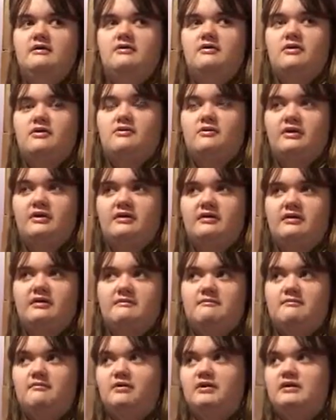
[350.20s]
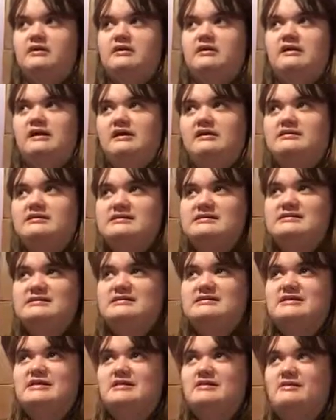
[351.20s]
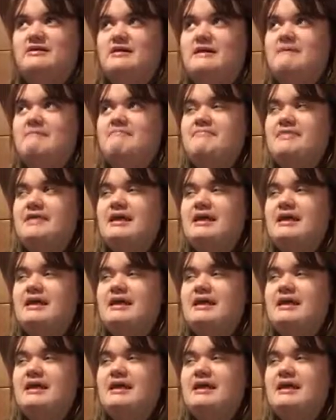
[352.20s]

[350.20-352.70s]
or was in Britain in 1963.